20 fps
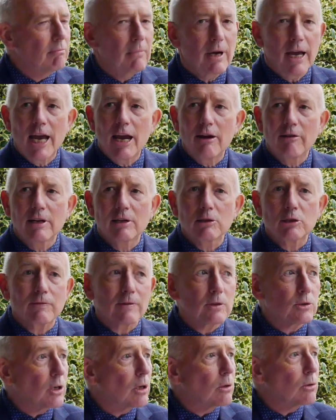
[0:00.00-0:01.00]
areas for
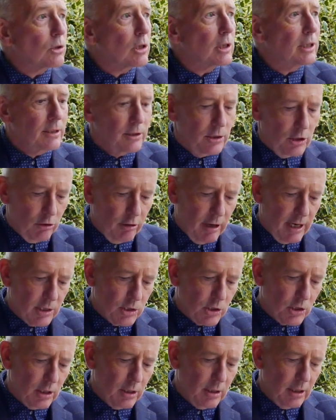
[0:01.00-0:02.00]
social
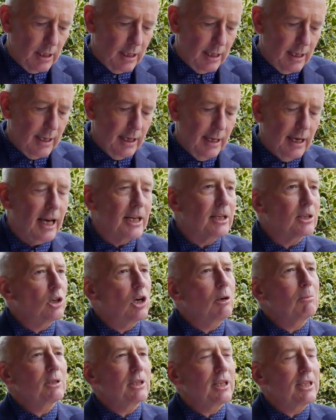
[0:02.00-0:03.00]
integration and
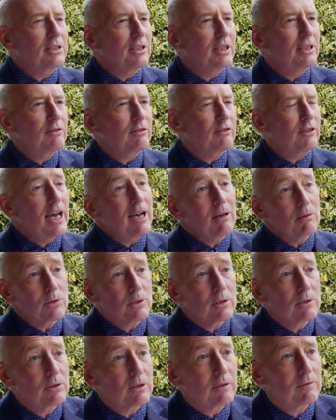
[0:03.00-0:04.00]
accommodating
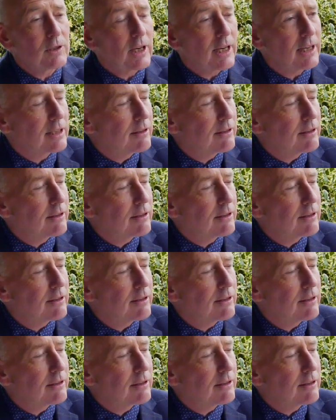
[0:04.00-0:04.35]
thousands of daily